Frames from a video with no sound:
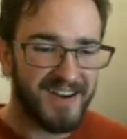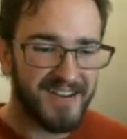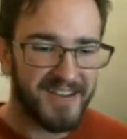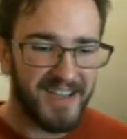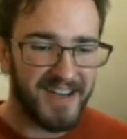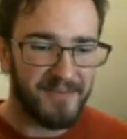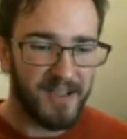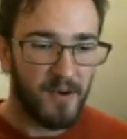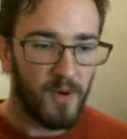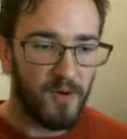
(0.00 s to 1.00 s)
God, are you kidding
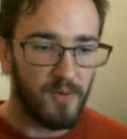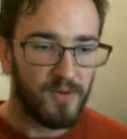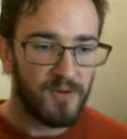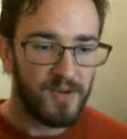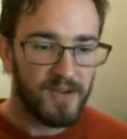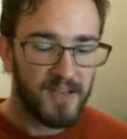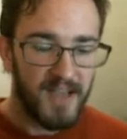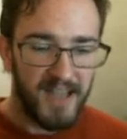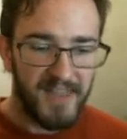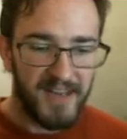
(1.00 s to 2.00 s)
me? Whoa.
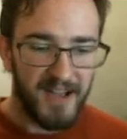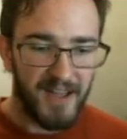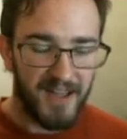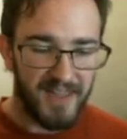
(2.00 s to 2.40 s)
And then, uh,